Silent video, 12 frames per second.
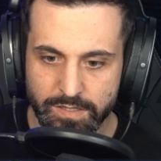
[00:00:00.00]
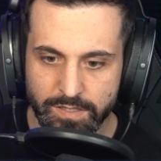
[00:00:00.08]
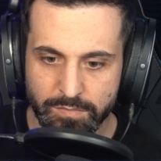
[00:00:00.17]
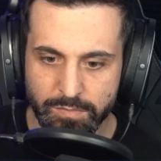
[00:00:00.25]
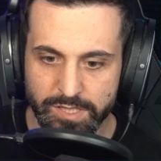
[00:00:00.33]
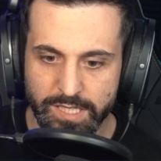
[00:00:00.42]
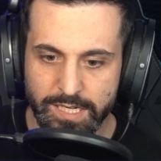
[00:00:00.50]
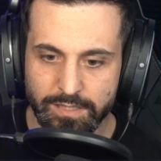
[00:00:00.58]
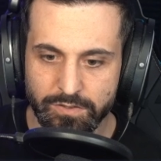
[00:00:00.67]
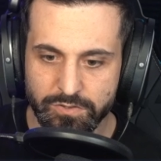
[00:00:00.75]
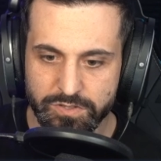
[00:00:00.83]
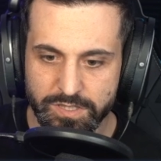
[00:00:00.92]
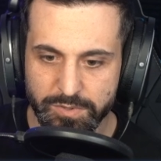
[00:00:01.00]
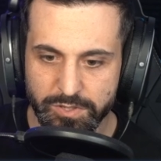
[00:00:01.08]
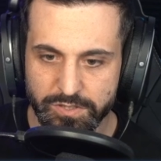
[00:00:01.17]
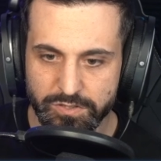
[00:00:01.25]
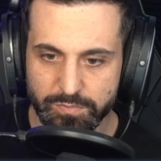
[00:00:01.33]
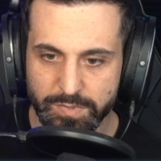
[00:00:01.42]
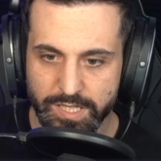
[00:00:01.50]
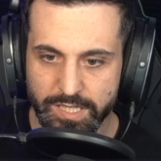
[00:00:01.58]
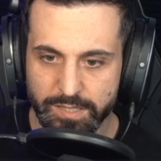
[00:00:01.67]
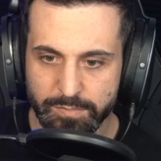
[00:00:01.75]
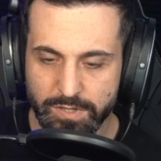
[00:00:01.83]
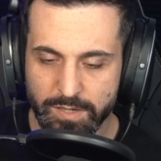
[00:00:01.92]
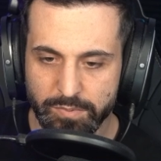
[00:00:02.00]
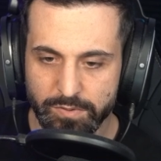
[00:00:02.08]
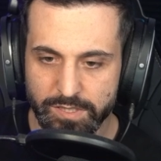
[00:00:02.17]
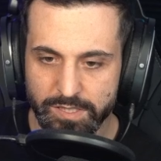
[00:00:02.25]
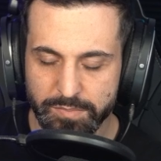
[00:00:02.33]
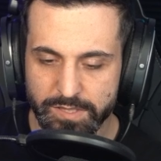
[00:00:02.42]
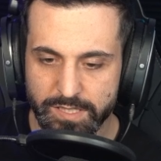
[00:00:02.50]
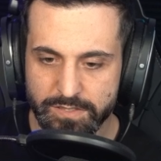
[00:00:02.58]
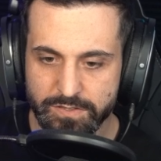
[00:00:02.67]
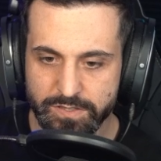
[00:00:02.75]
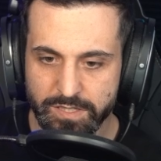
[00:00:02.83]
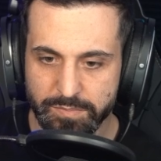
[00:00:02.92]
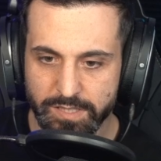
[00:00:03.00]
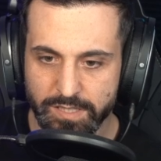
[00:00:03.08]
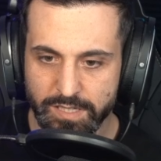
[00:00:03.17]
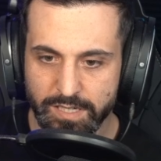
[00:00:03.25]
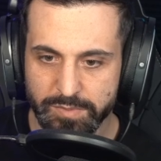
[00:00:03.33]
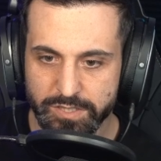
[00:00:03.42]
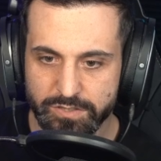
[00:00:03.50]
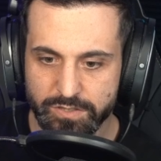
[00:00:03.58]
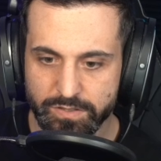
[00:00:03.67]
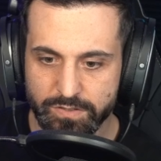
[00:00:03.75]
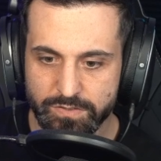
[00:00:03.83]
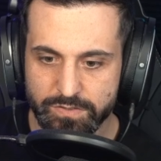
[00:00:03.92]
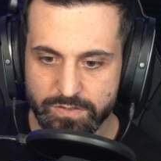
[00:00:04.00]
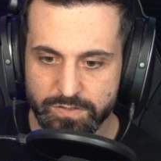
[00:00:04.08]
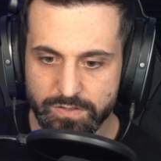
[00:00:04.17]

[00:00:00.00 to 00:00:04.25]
But then I lose the ability to May properly, but then it's just gonna be like, how many turns?